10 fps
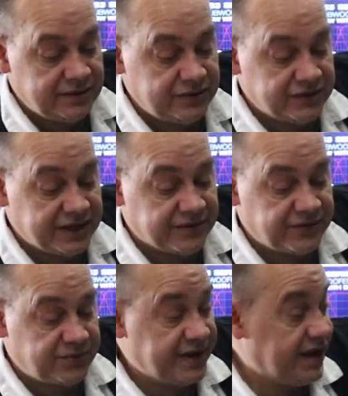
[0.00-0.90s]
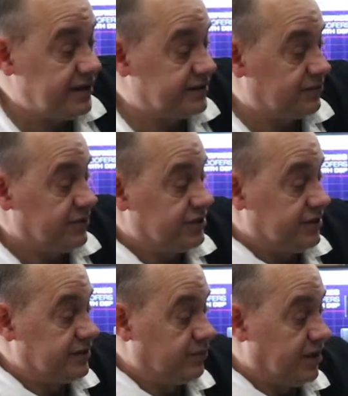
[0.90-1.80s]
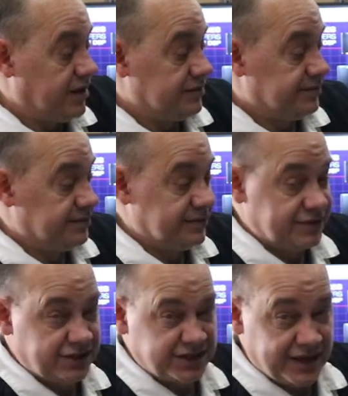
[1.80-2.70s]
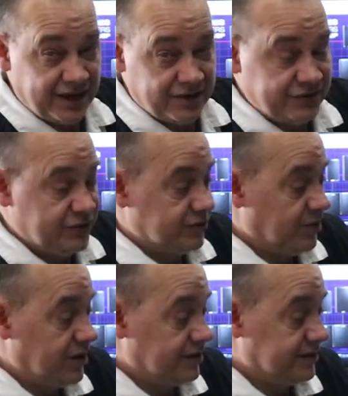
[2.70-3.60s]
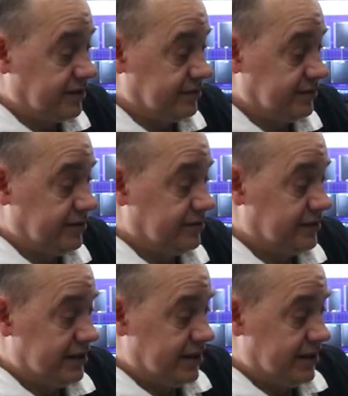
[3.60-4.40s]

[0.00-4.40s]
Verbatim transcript: a 3/8, which is, well, just a hair too small, like, you know,